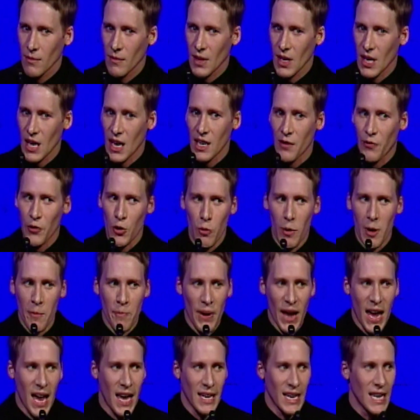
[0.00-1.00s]
And if you've been
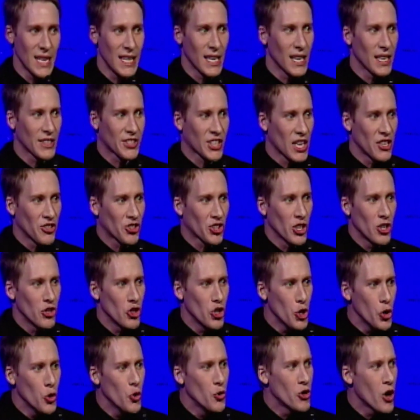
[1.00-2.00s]
paying any attention,
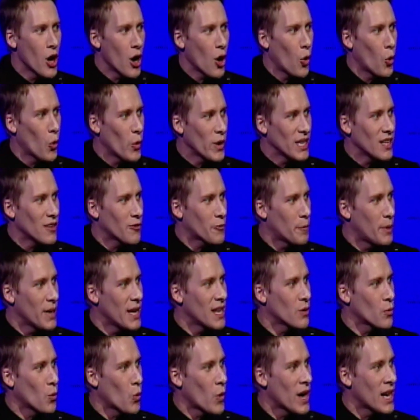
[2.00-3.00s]
you know we've
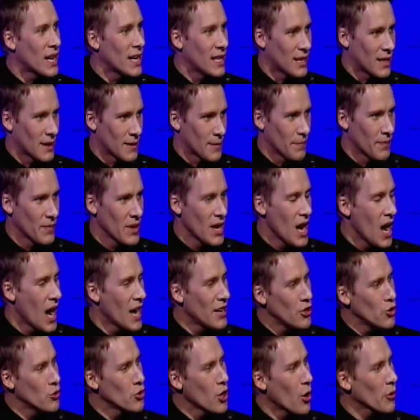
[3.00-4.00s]
been winning.
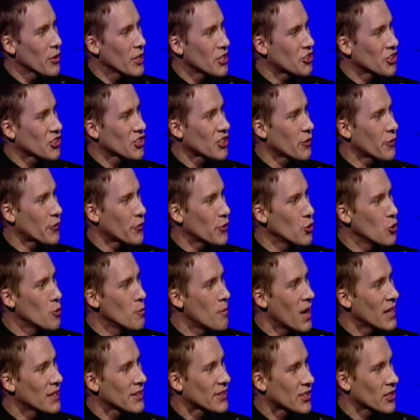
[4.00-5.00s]
And you know that just a few
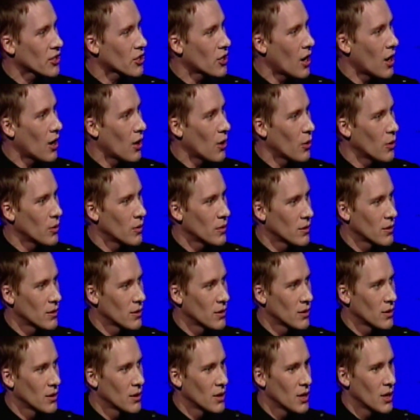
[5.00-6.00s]
months ago,
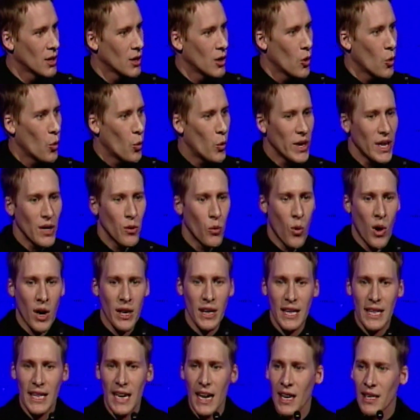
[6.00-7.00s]
we won
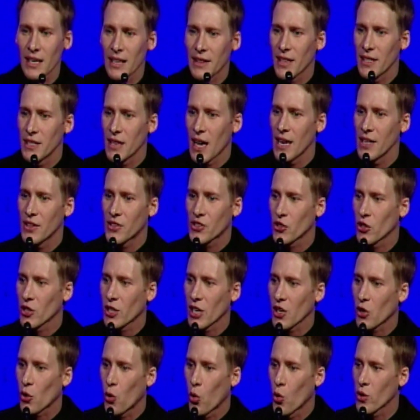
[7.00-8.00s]
again at the Ninth
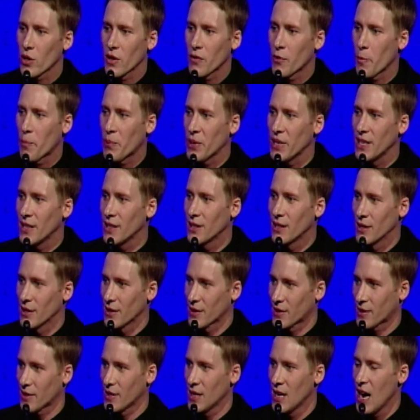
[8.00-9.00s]
Circuit Court of
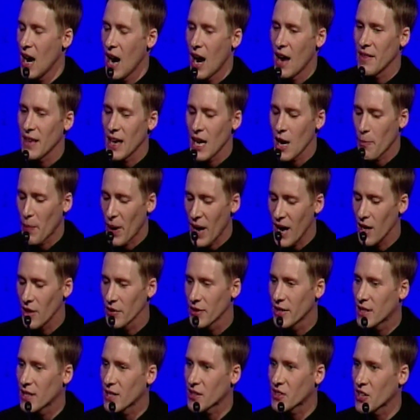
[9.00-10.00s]
Appeals. And they upheld
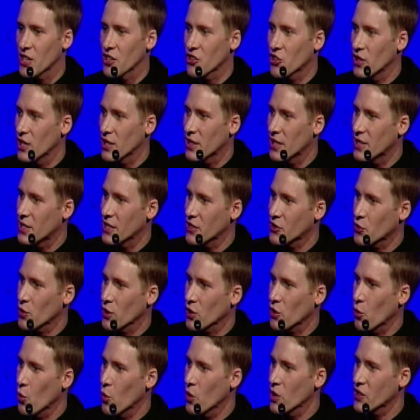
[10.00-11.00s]
the decision at the
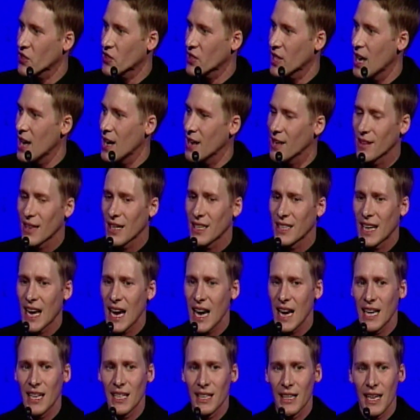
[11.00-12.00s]
district court saying that
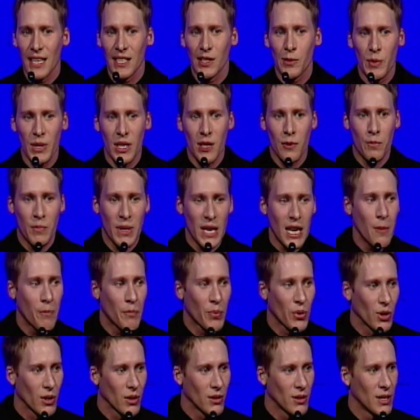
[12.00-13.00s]
gay and lesbian
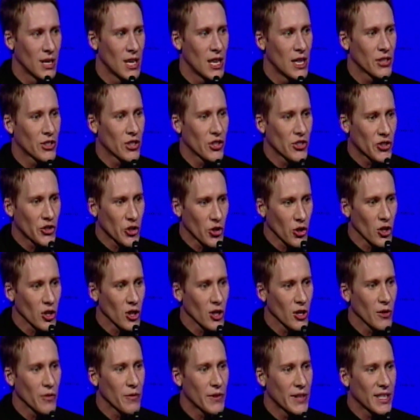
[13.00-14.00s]
people
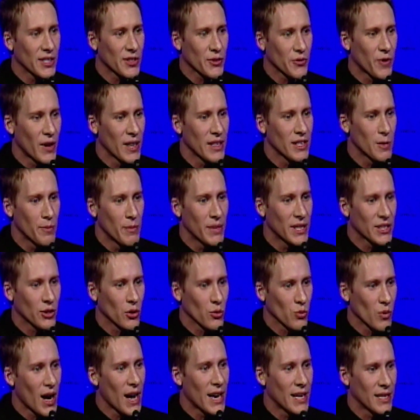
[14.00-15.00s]
deserve this fundamental
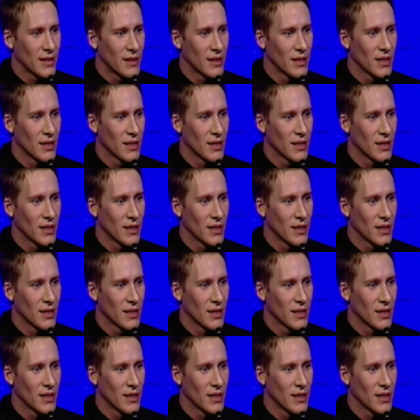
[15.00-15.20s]
right